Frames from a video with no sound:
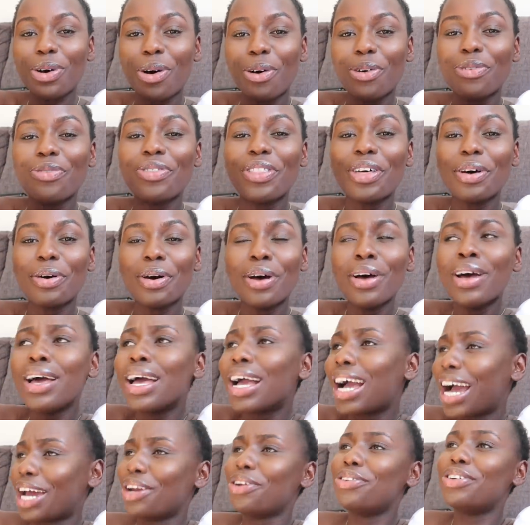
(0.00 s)
of the
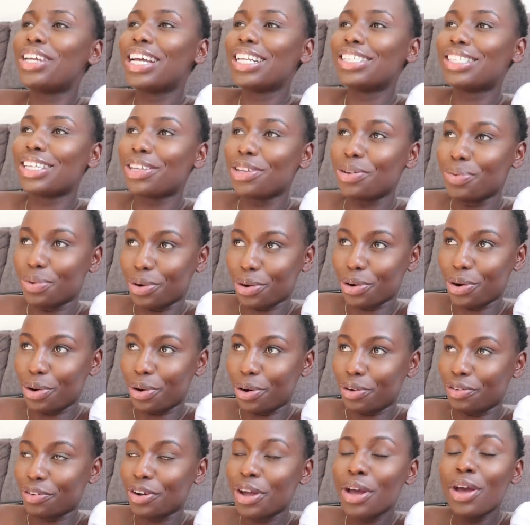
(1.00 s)
kind of dates that you want to
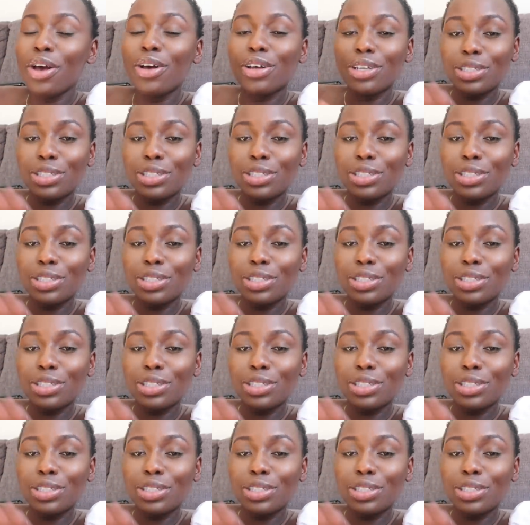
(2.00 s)
go on.